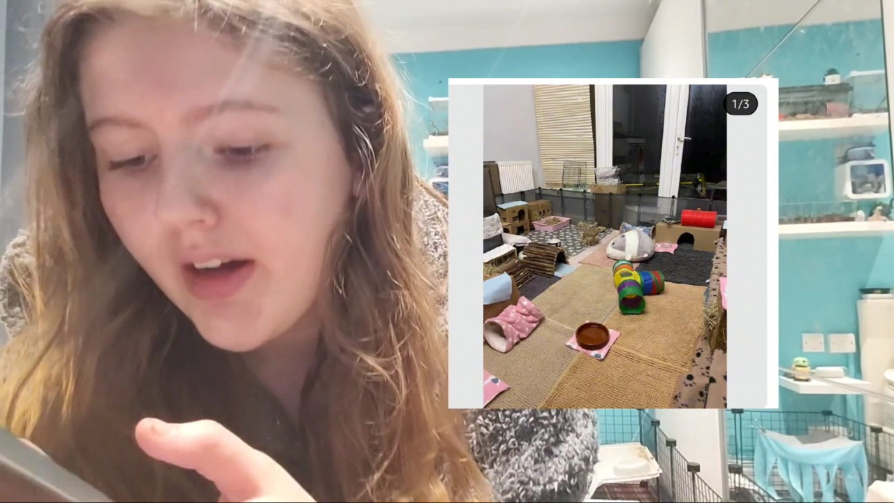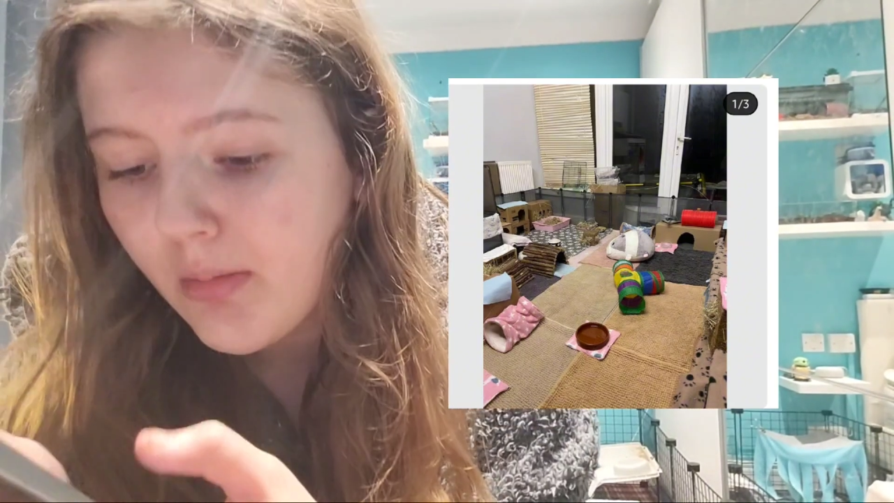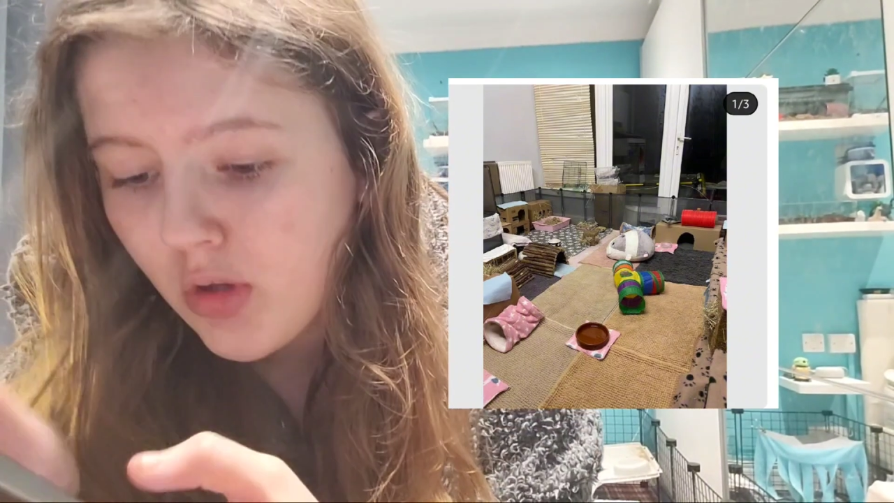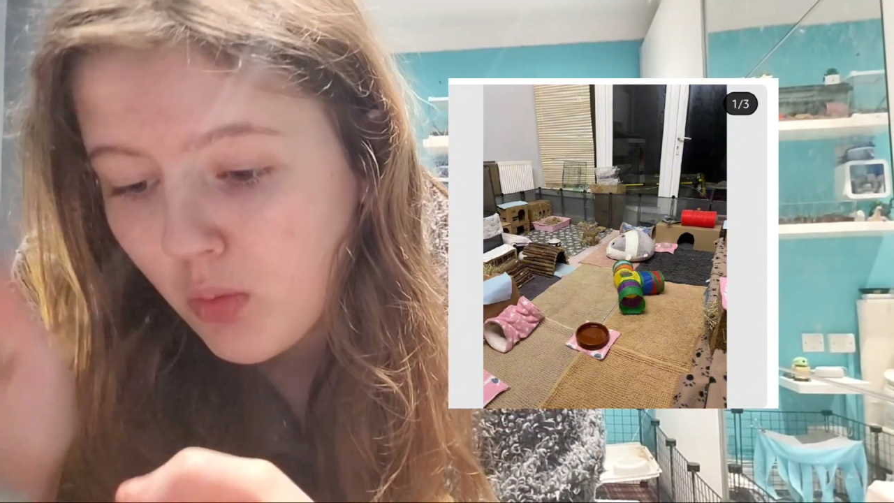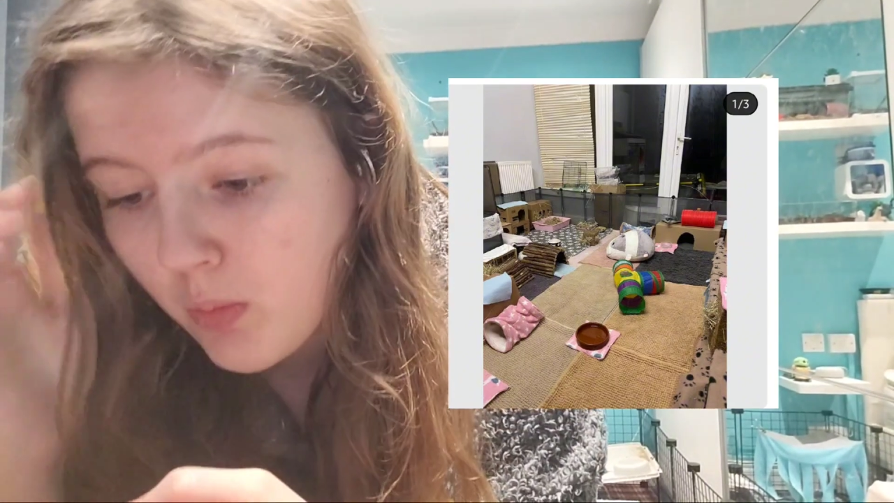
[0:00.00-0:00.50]

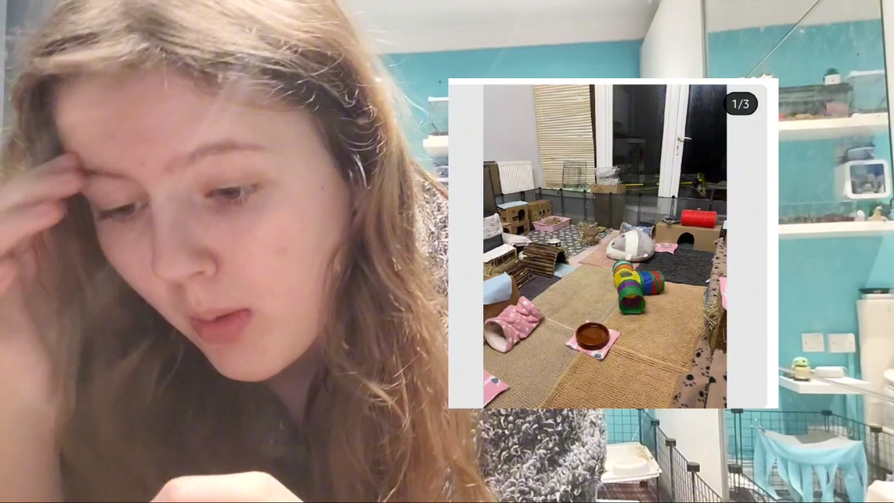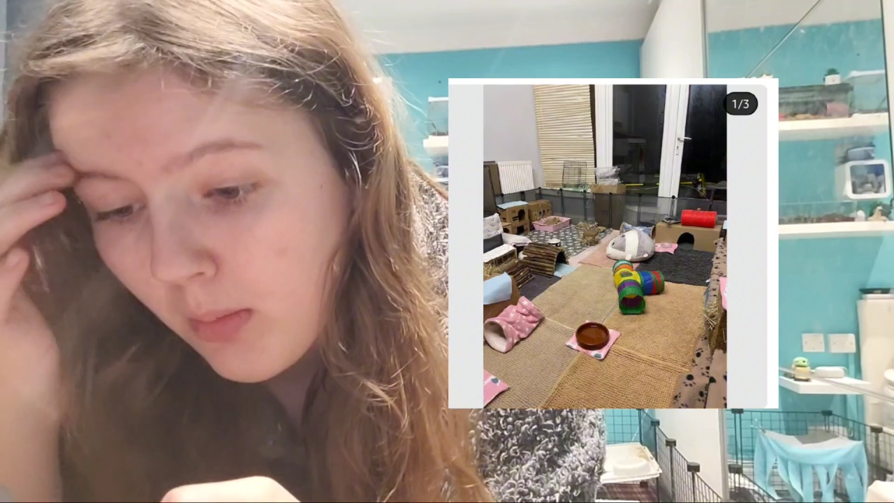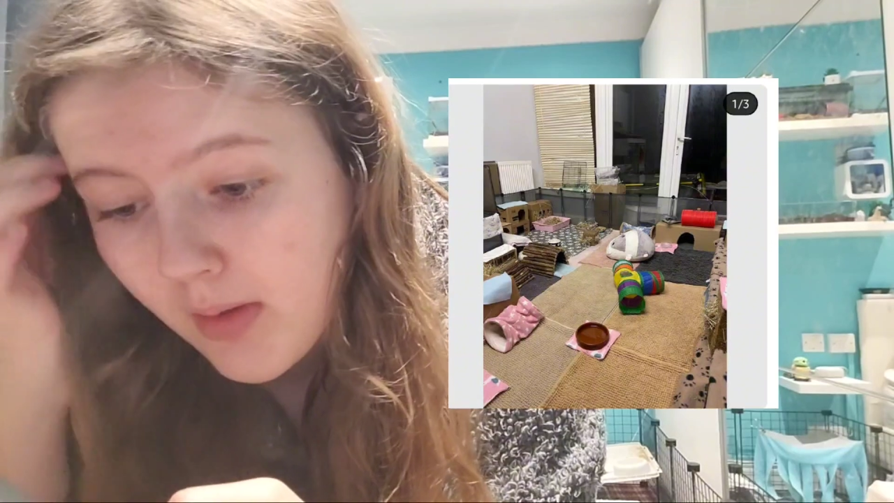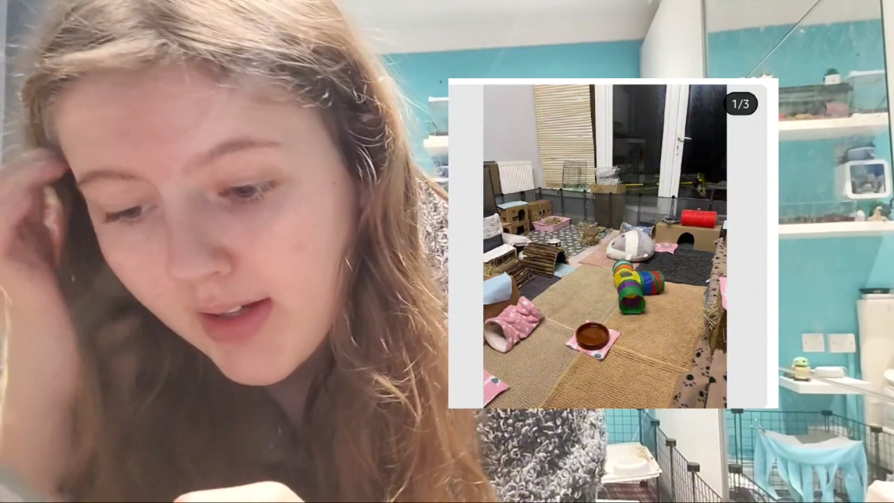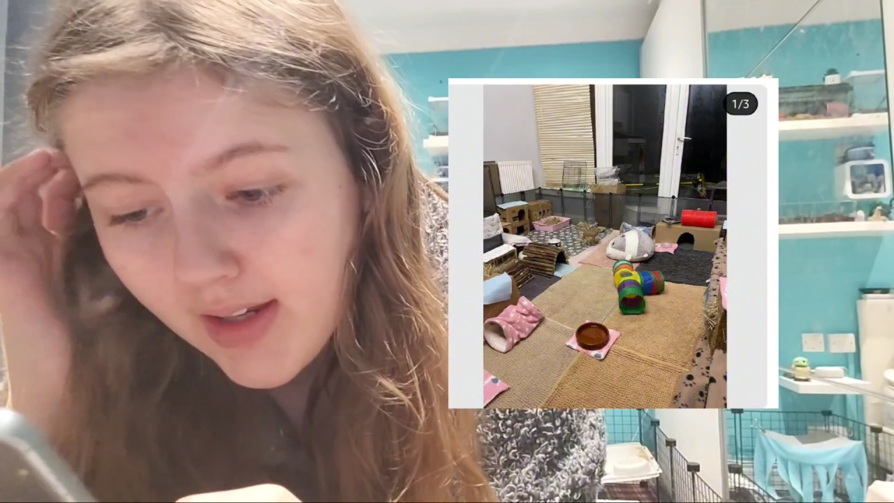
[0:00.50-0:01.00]
You would
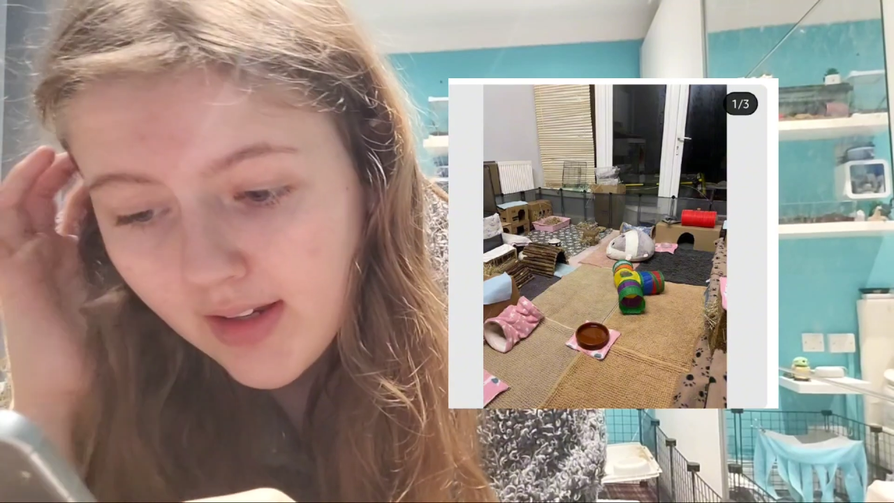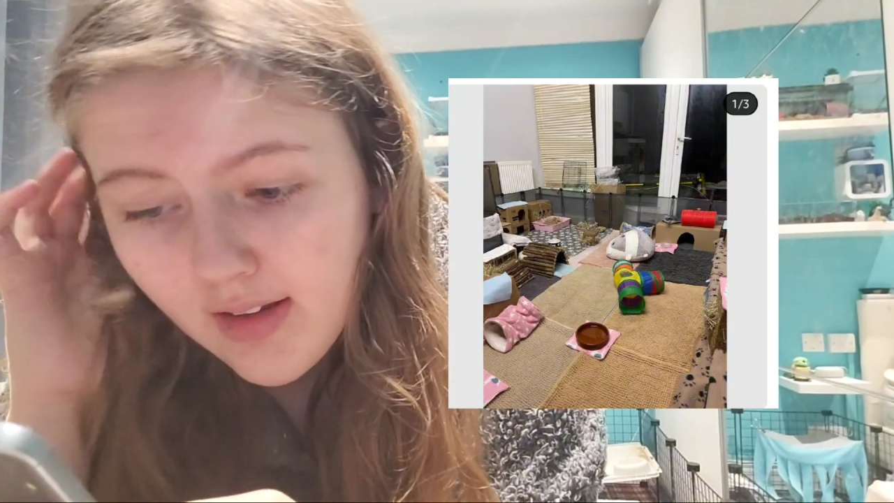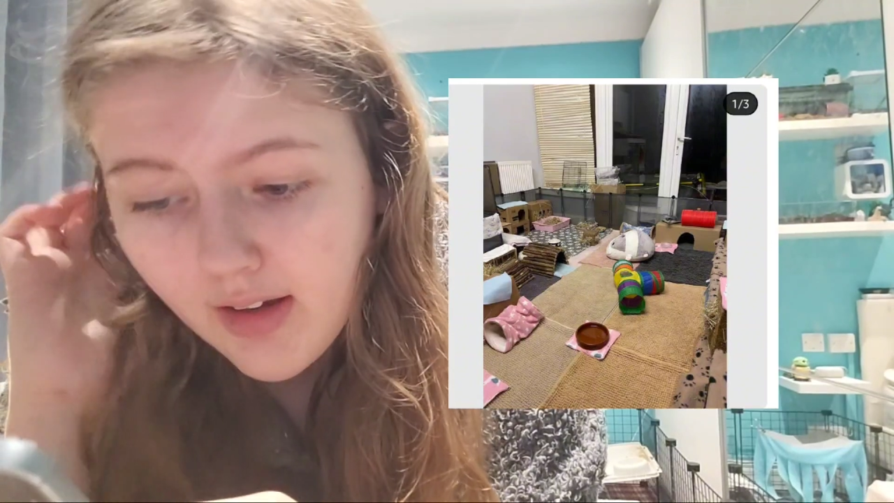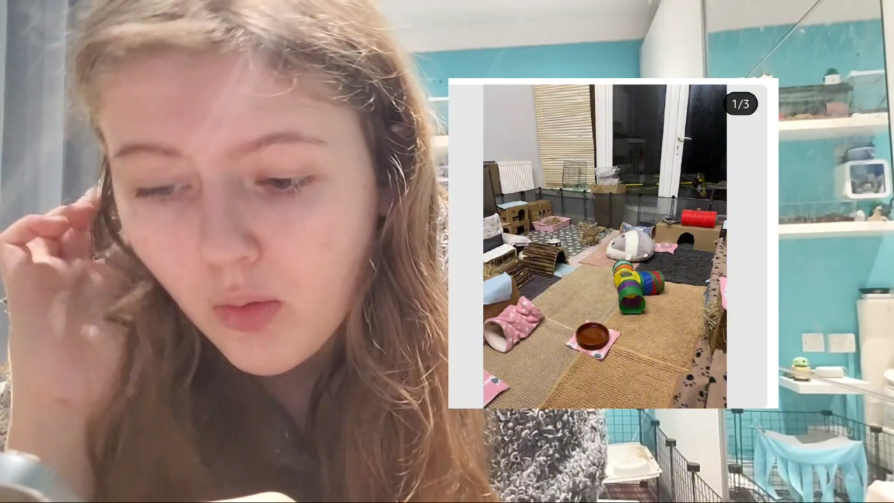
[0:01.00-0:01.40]
probably need